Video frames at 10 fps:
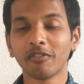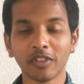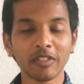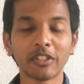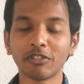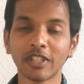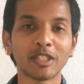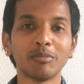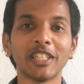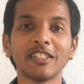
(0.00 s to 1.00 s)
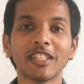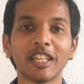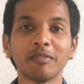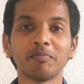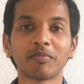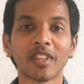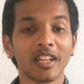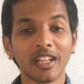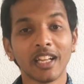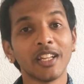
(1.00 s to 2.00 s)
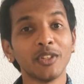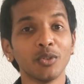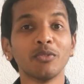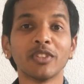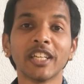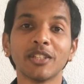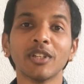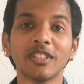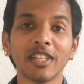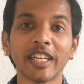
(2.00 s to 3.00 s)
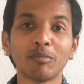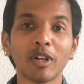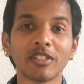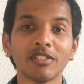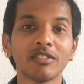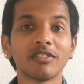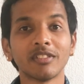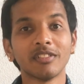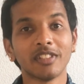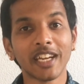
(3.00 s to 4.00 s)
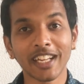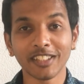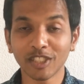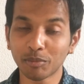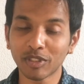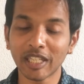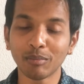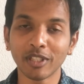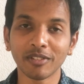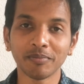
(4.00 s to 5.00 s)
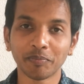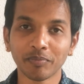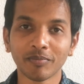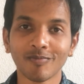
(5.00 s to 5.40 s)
Feel free to write to me anytime. Don't forget to hit the like button and the subscribe button.